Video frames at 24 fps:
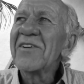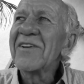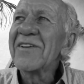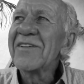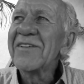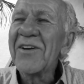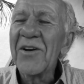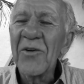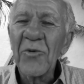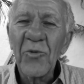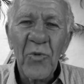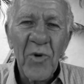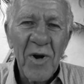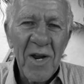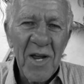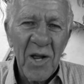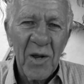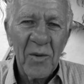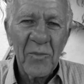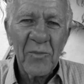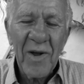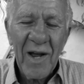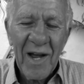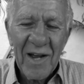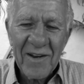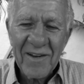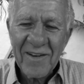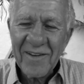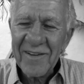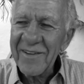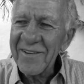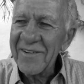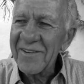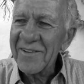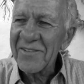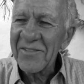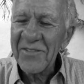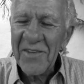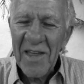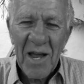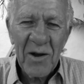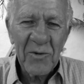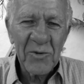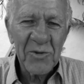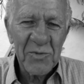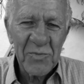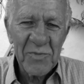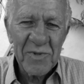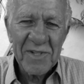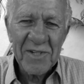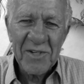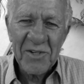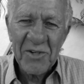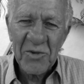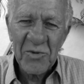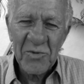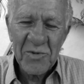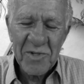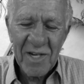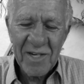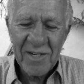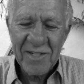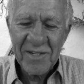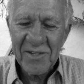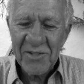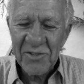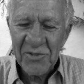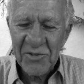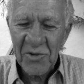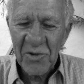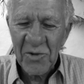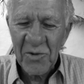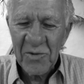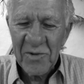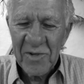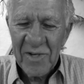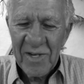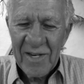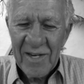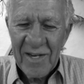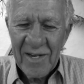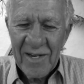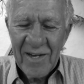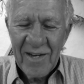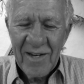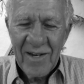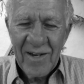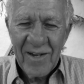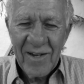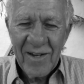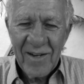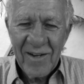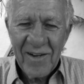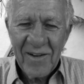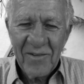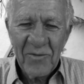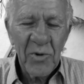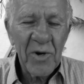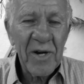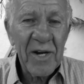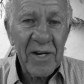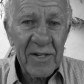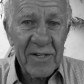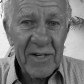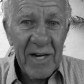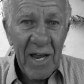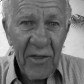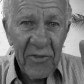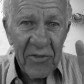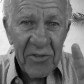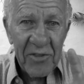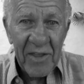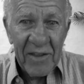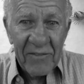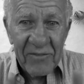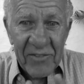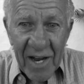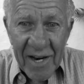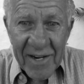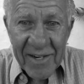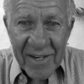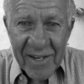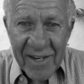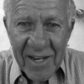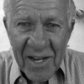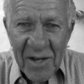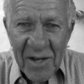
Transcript: realm, that was being created. So, now that they've kind of come